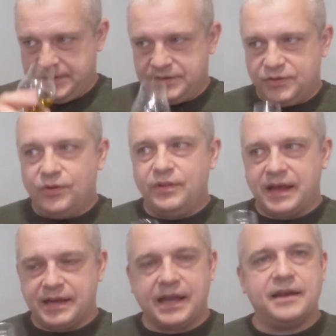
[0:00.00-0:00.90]
it's all
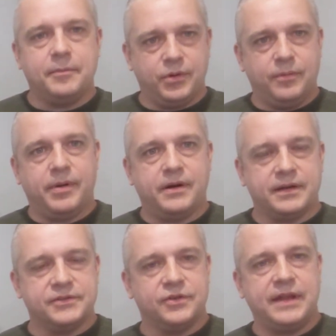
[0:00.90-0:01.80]
that kind of ballpark.
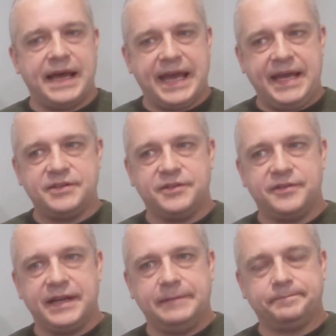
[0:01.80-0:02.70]
It's all that
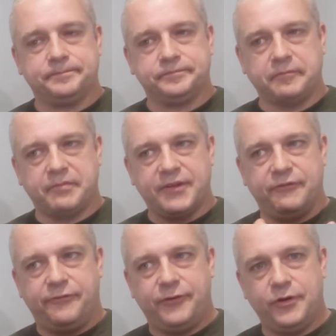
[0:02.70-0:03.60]
estery
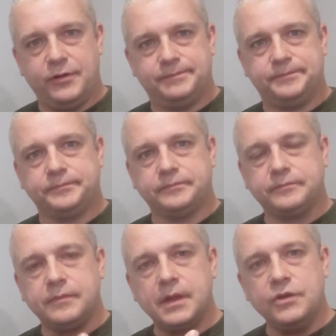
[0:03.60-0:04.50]
fruit,
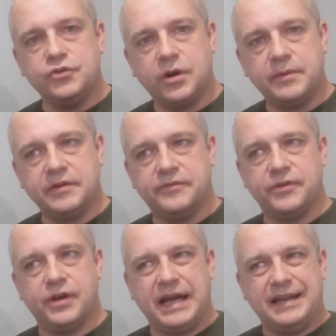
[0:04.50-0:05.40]
tropical
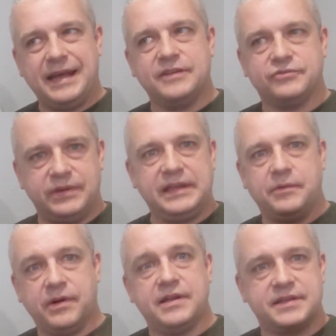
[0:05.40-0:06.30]
fruit, and that's really
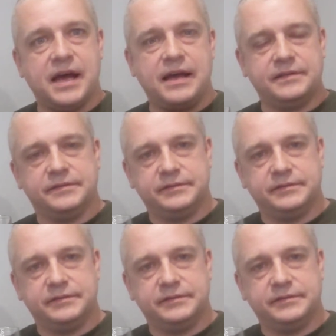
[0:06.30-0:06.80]
where it's at.